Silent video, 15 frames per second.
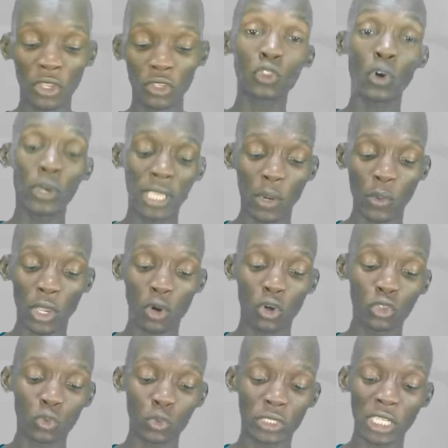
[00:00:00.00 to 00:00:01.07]
So here we are
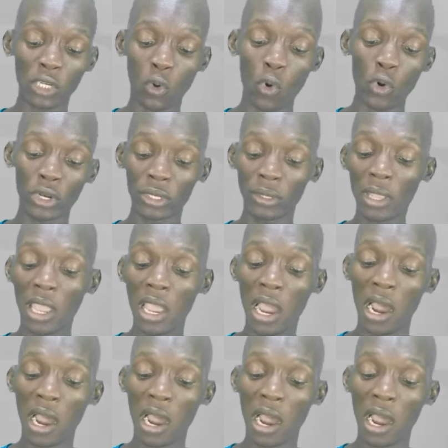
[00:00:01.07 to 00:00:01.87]
going to check on